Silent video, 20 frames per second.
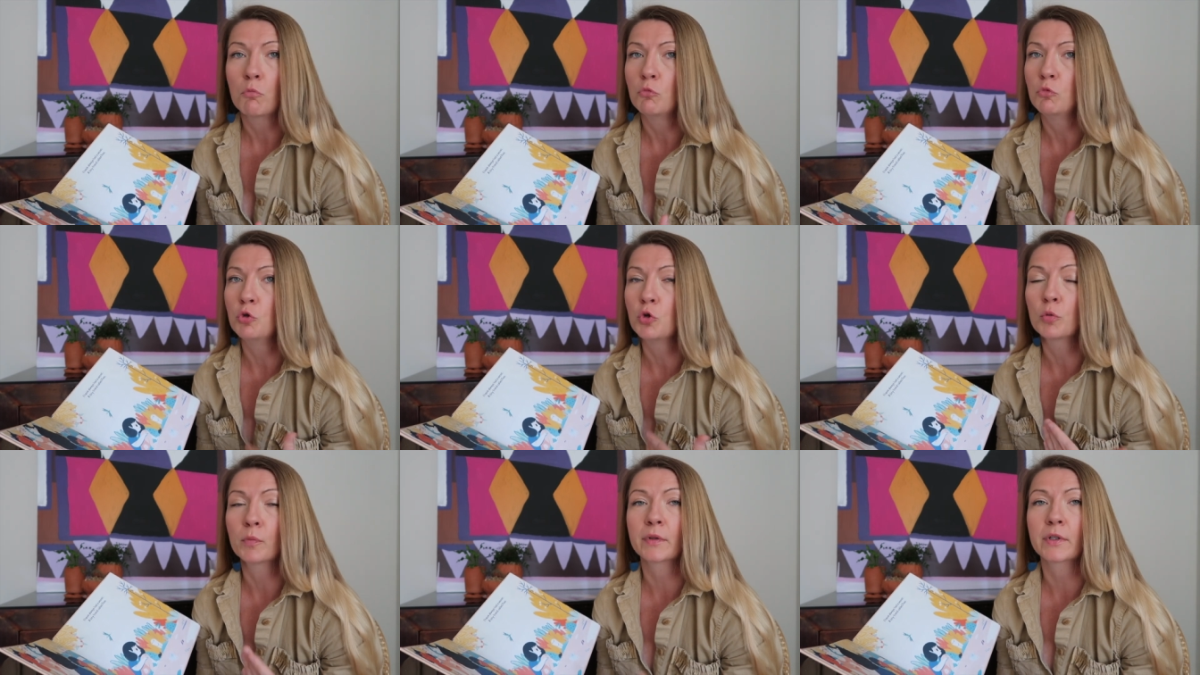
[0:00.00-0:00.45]

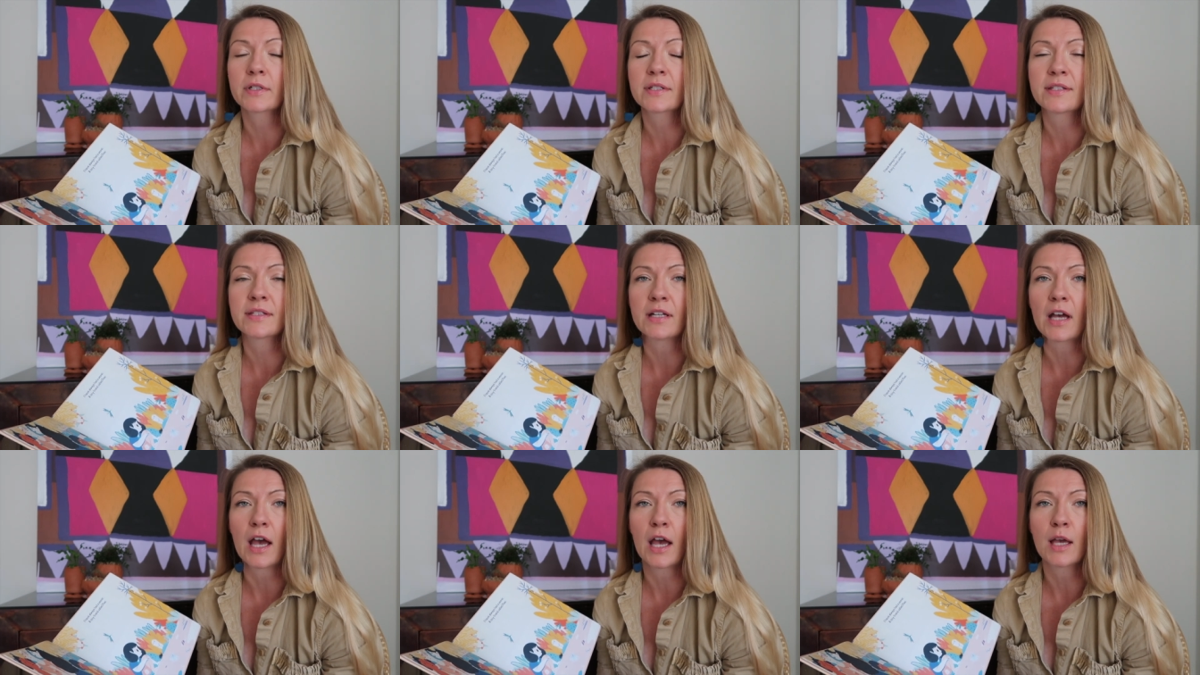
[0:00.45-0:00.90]

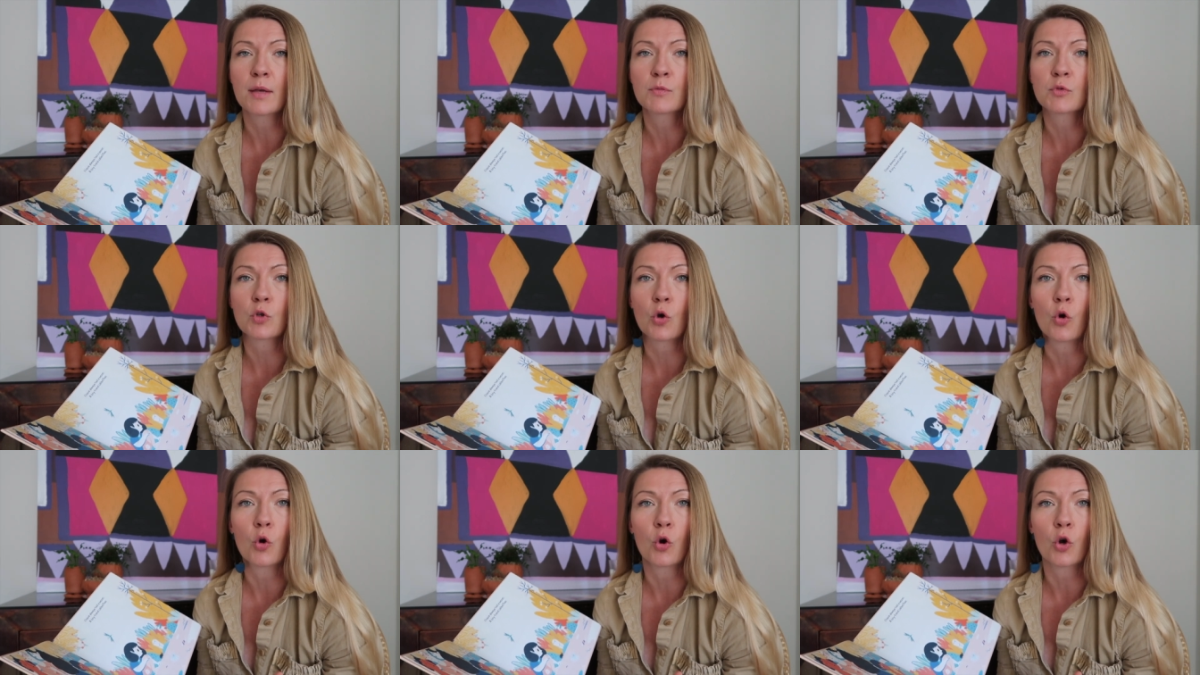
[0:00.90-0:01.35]
numerous
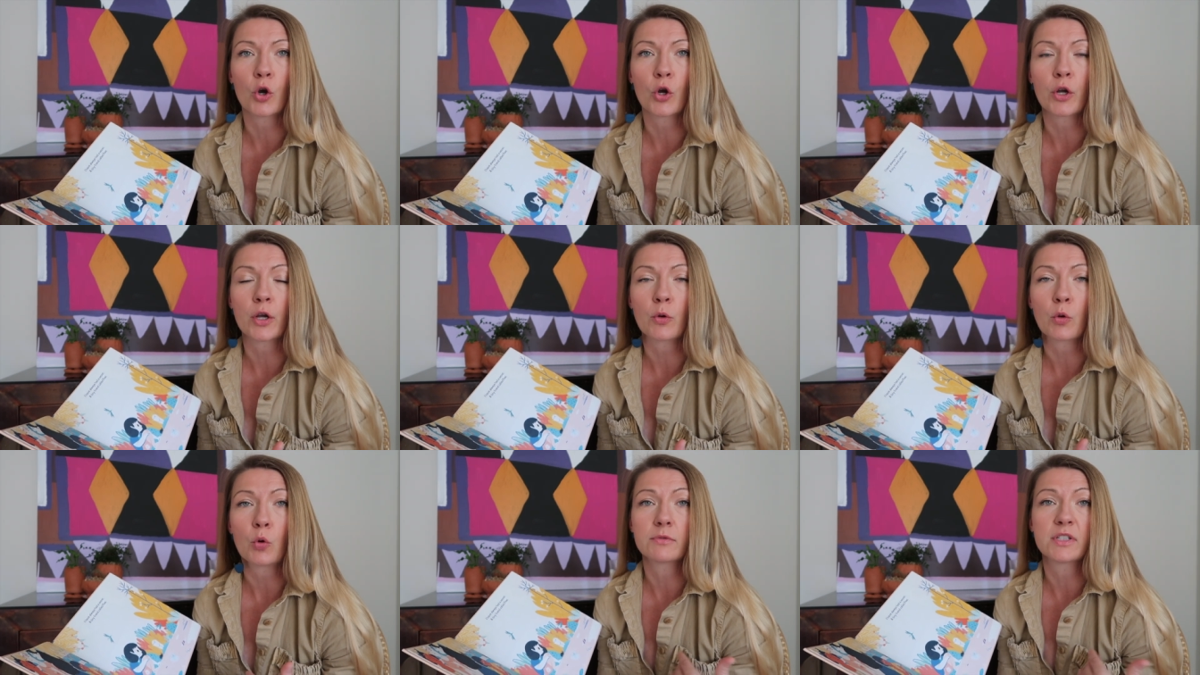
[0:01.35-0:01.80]
times
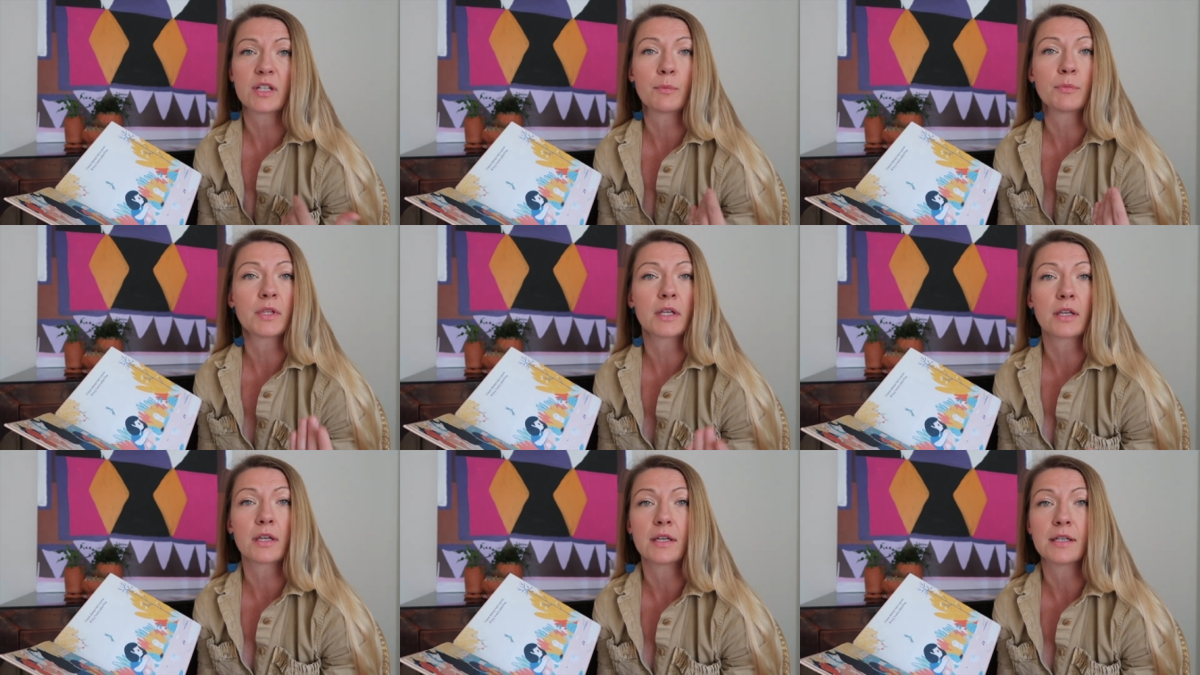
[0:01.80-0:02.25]
or
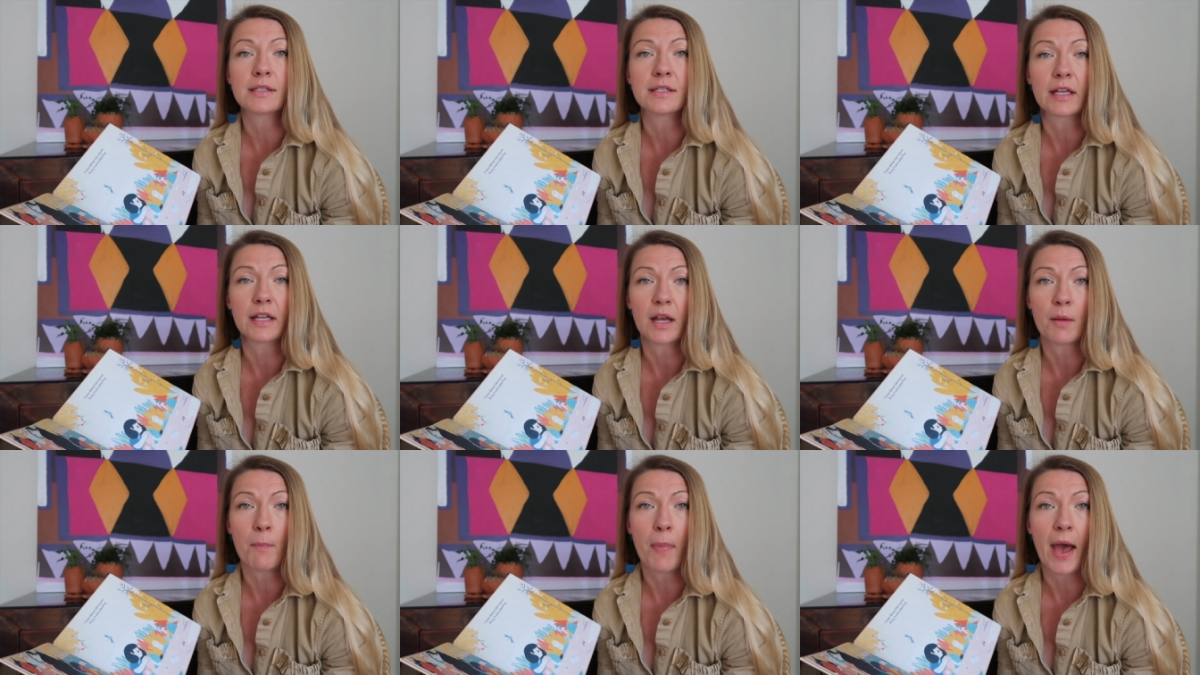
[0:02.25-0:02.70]
something is in a